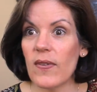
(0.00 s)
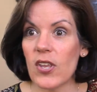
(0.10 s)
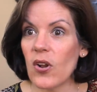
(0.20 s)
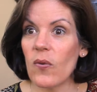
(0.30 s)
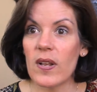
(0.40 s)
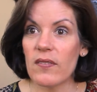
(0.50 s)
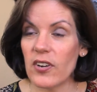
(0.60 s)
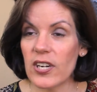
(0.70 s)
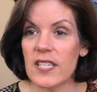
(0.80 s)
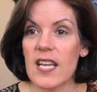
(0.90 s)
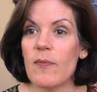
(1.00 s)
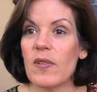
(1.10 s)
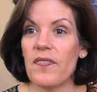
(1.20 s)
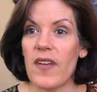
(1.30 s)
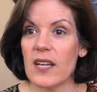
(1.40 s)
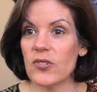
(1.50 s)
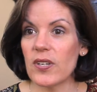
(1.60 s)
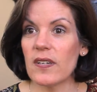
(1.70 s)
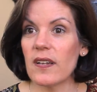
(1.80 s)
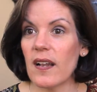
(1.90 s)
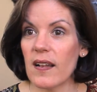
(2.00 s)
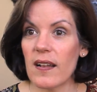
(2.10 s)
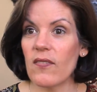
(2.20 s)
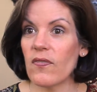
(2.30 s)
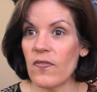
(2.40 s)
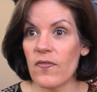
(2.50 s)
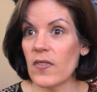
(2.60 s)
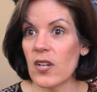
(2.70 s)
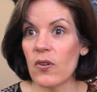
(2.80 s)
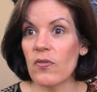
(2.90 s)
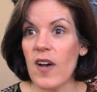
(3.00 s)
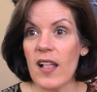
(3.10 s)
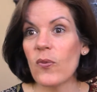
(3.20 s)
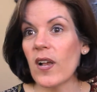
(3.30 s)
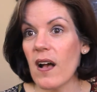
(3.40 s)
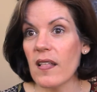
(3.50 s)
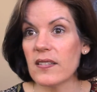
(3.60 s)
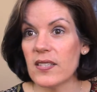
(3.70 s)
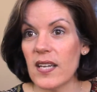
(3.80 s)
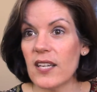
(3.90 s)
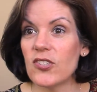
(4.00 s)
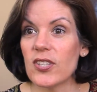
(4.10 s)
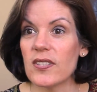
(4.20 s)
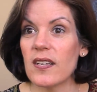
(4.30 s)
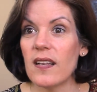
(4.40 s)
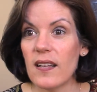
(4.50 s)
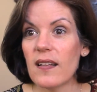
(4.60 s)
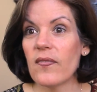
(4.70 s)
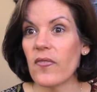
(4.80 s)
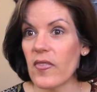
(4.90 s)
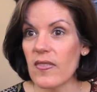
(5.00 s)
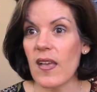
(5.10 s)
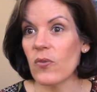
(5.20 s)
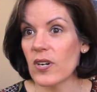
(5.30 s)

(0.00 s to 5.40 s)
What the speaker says: in a very timely fashion, following all the stages that